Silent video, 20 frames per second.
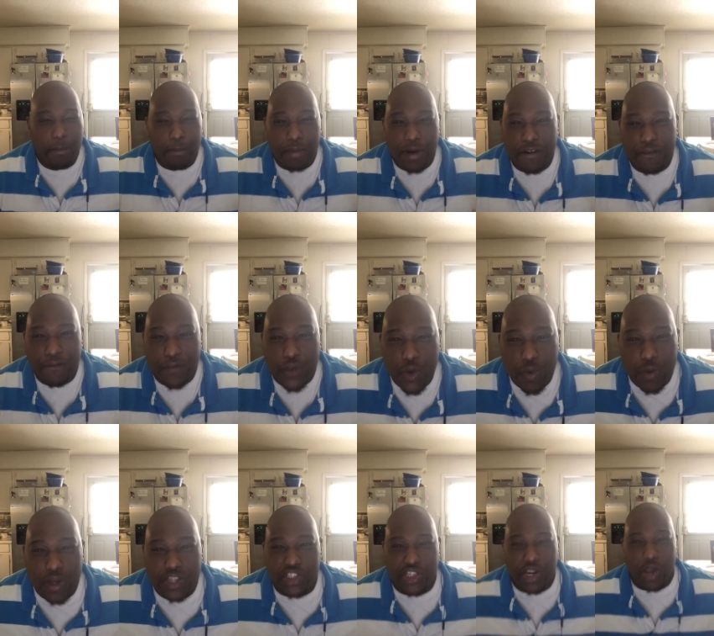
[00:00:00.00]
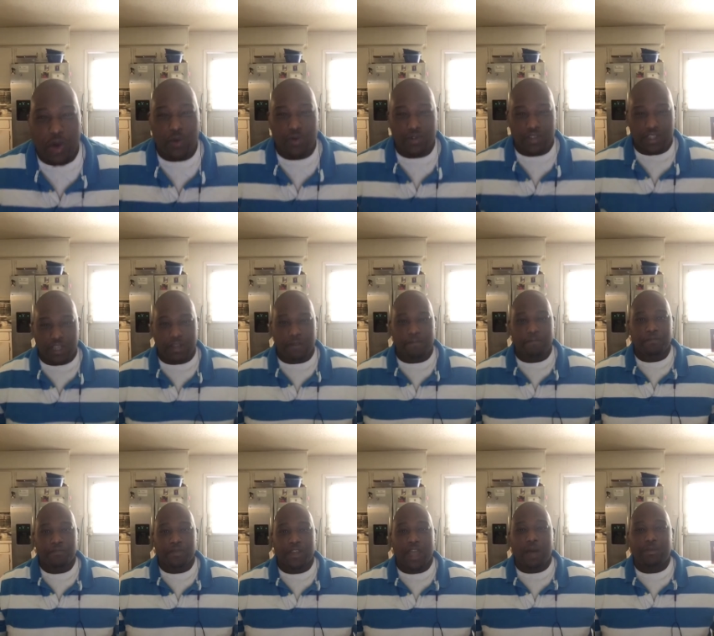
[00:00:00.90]
but few are chosen.
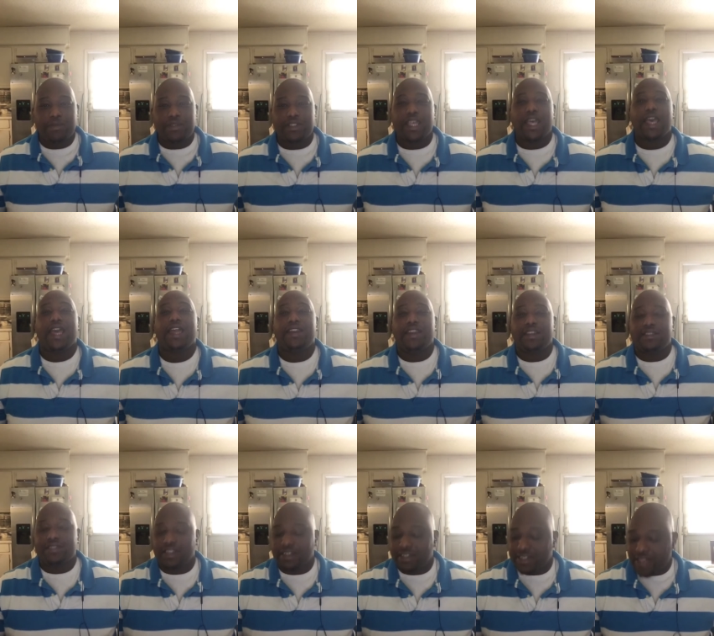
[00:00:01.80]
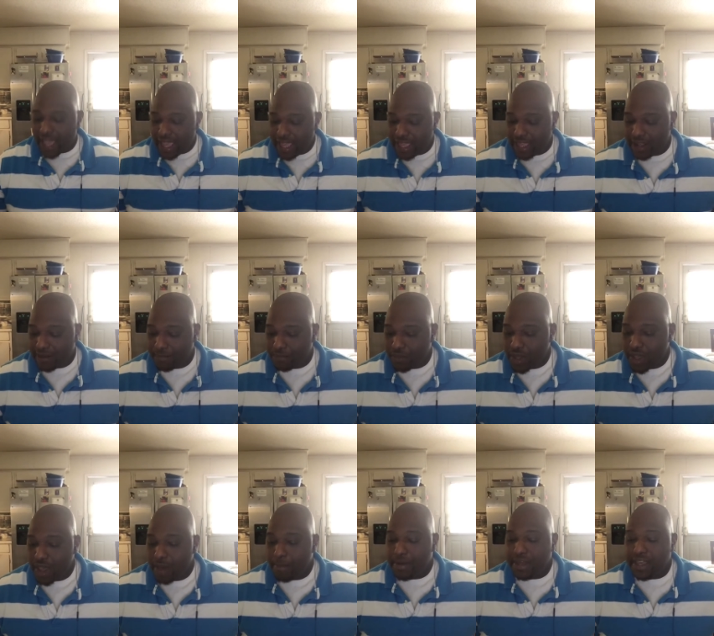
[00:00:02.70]
I'm saying this today
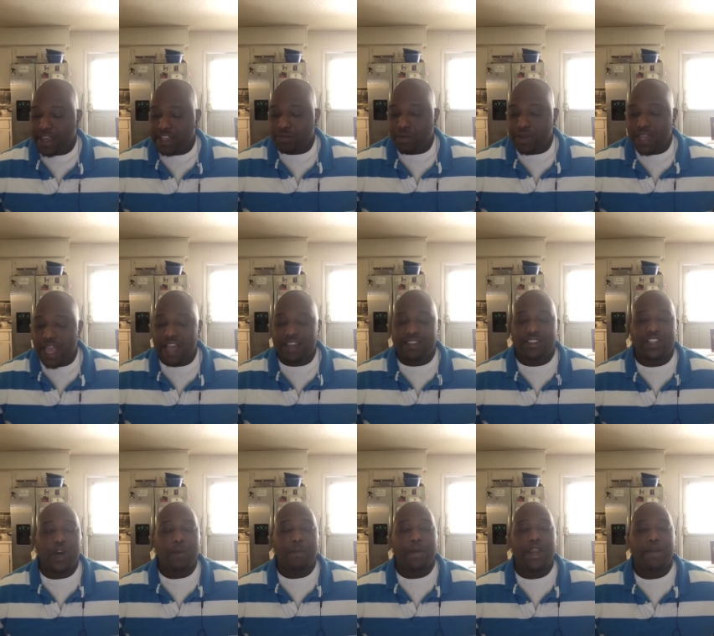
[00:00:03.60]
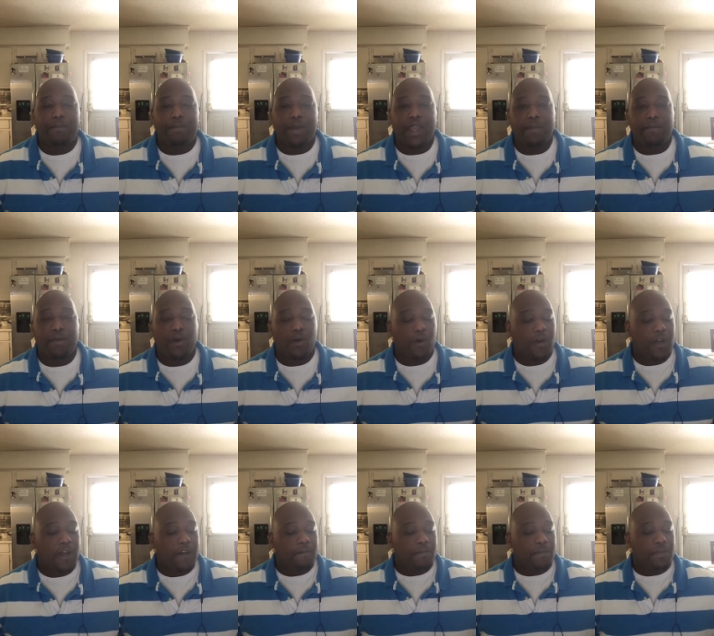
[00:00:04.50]
because we got so many people
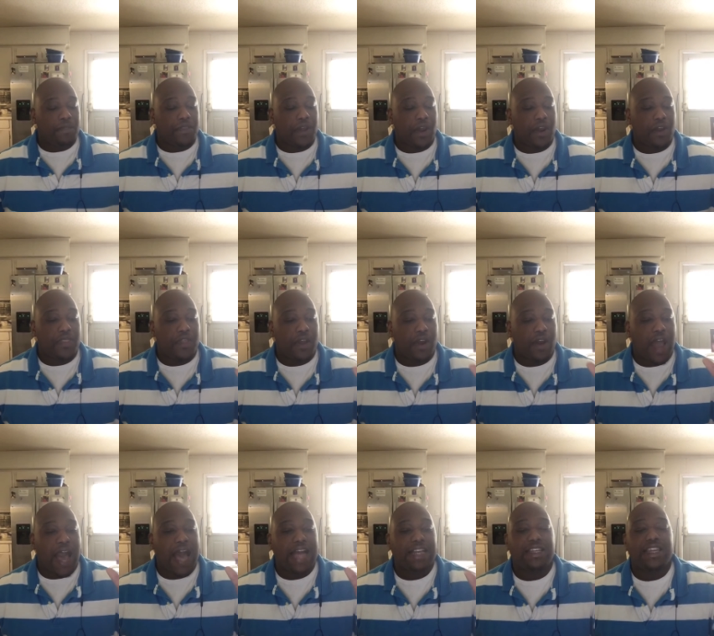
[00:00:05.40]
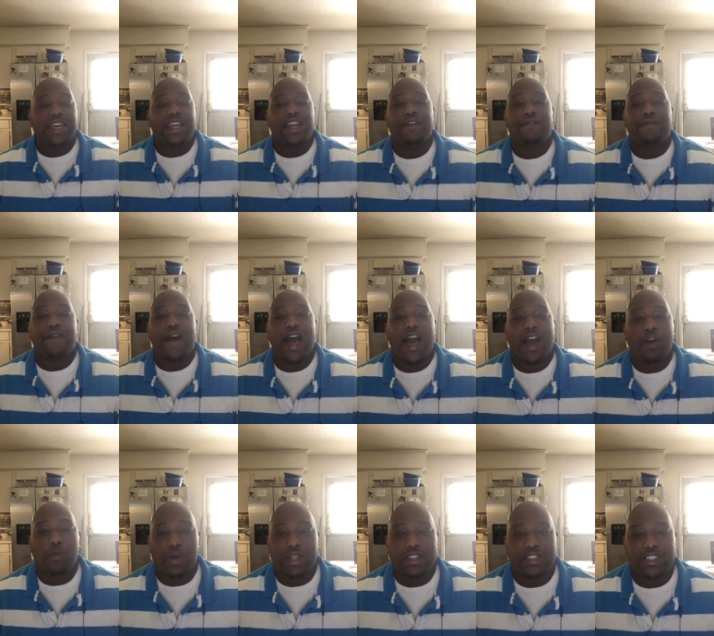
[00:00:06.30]
they're they're
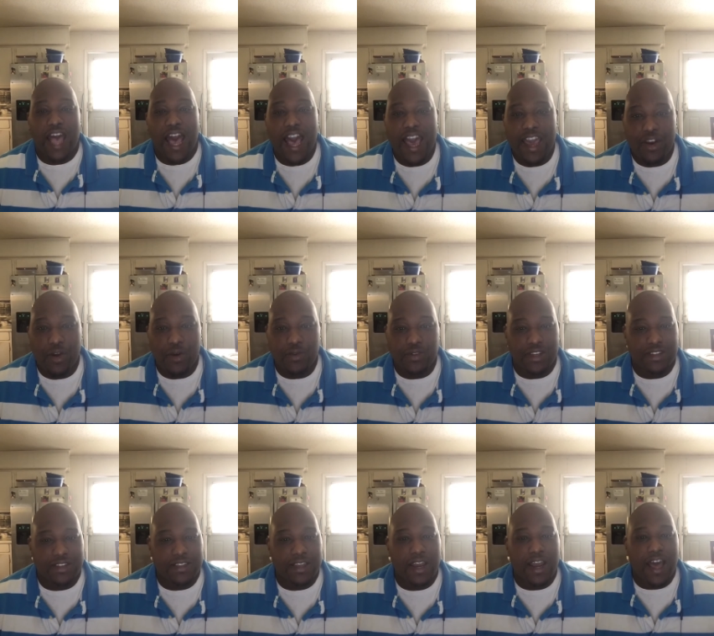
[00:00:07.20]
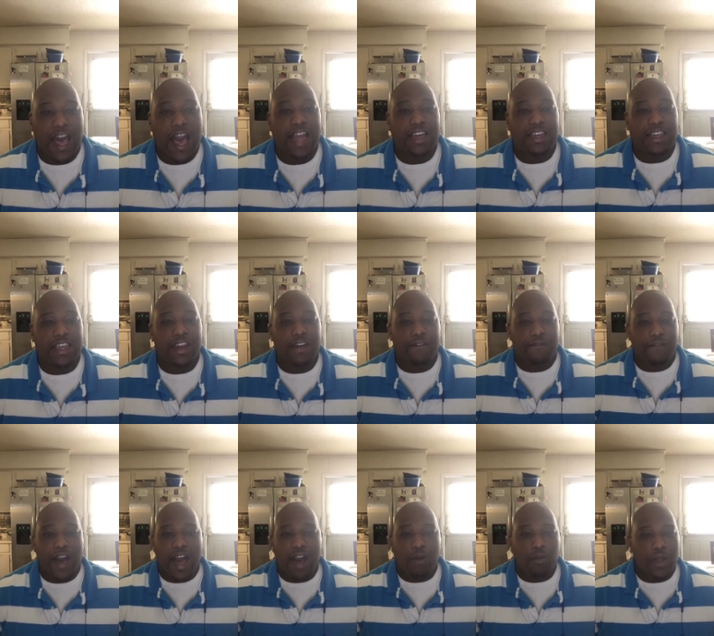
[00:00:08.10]
identifying with titles instead of
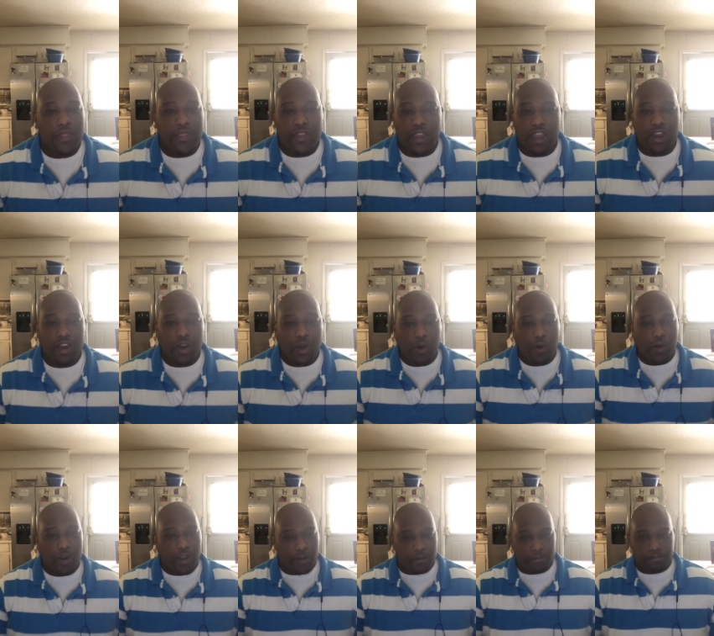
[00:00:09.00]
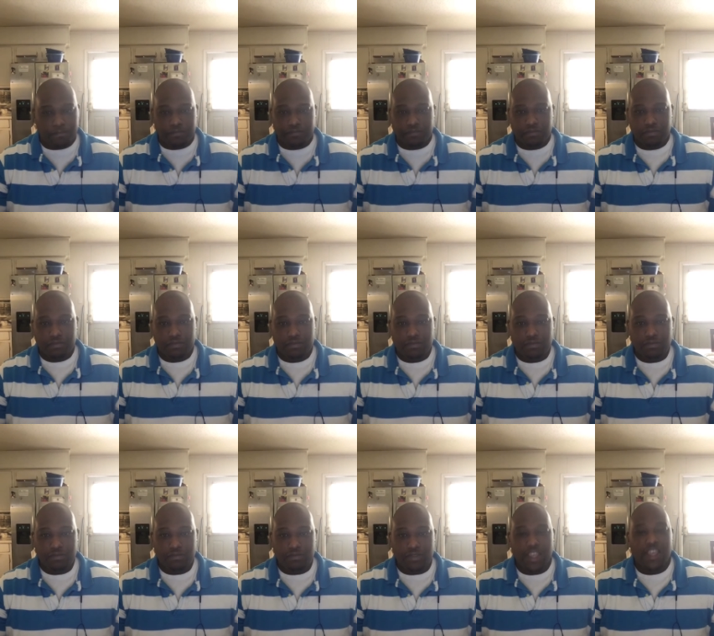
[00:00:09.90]
identifying with the anointing.
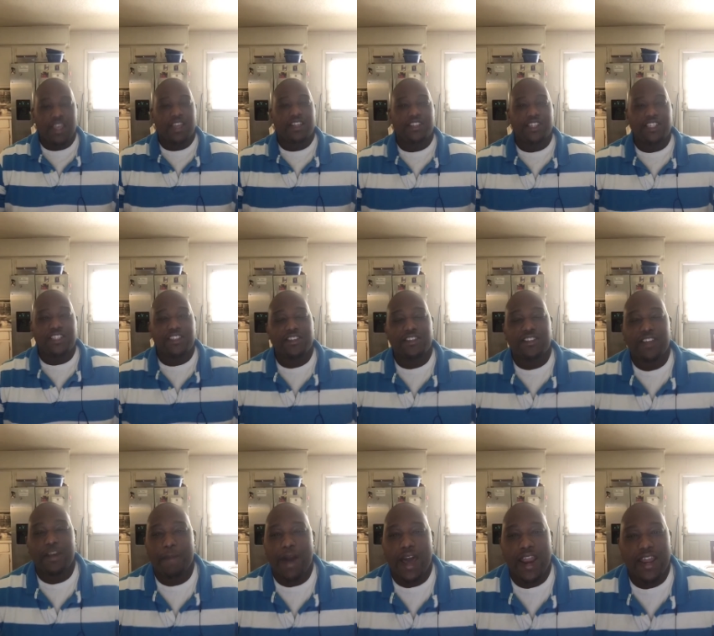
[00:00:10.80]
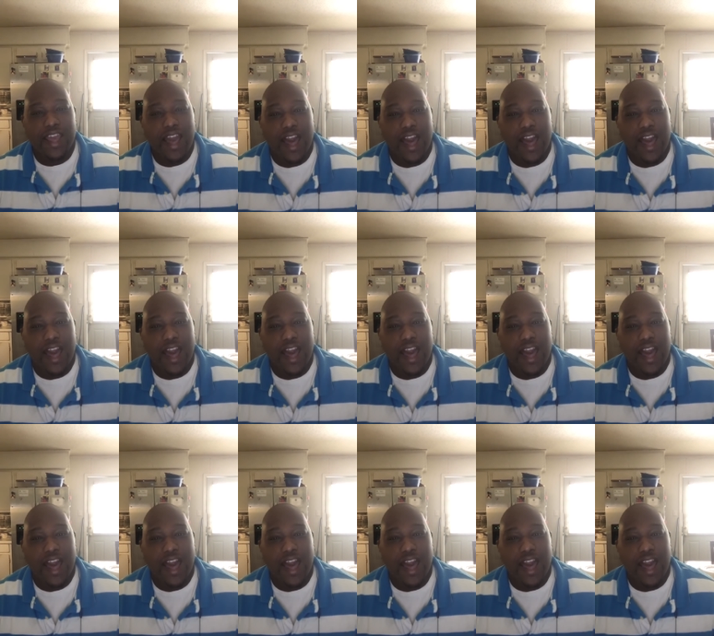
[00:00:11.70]
Just because somebody